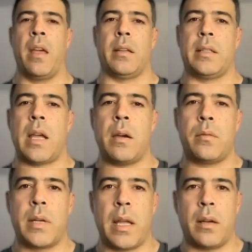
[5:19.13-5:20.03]
Now
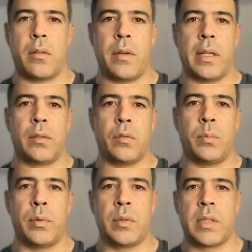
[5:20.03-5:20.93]
we are going to
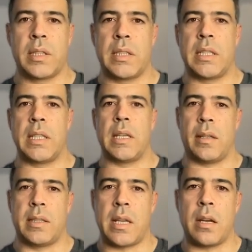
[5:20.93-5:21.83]
put the
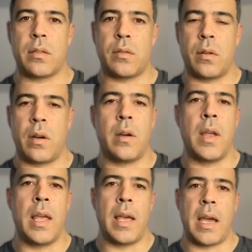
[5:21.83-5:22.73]
actual
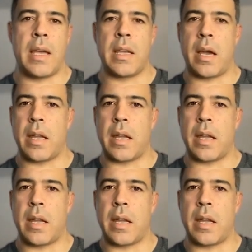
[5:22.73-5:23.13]
AI